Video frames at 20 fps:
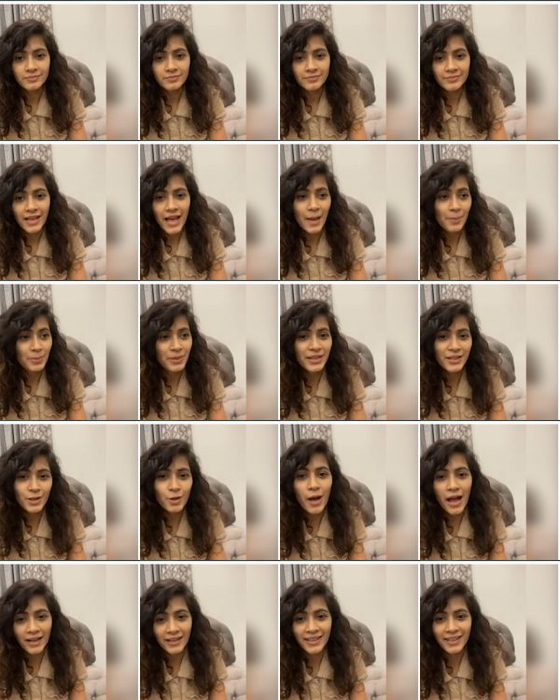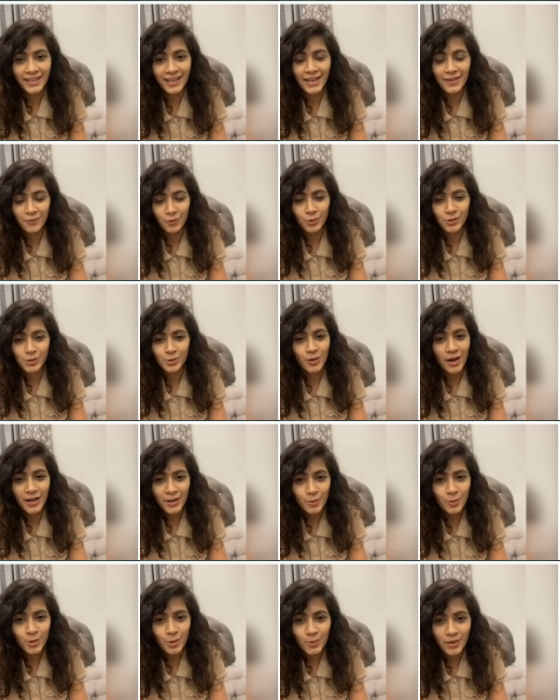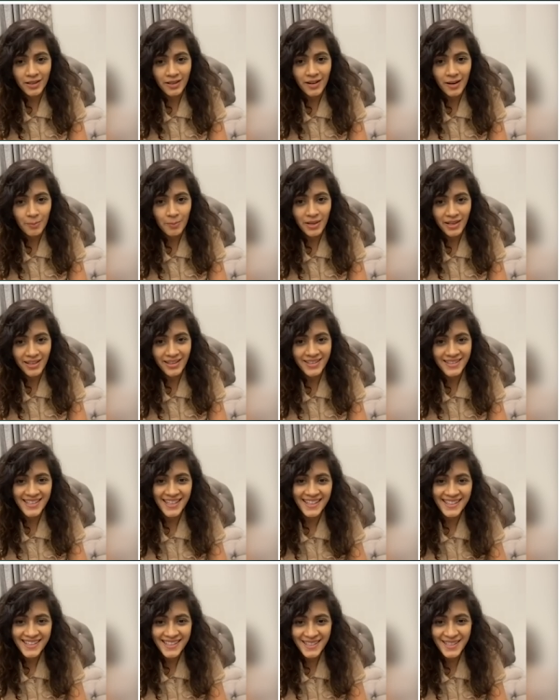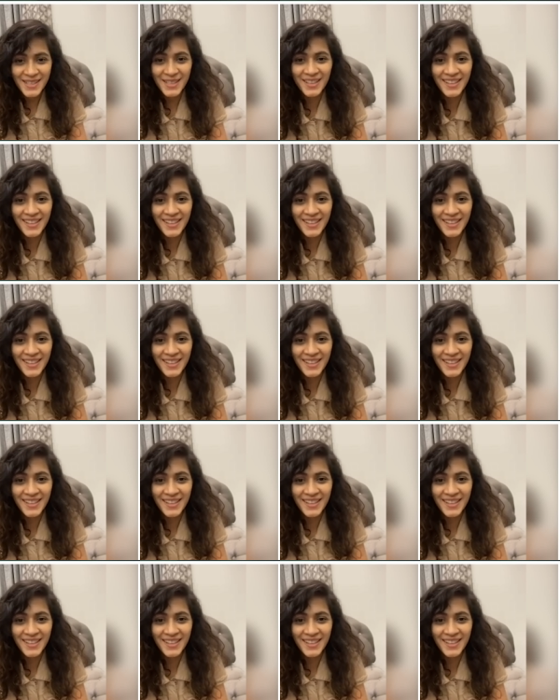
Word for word: happy in your acting life also. I don't know whether I'm making sense.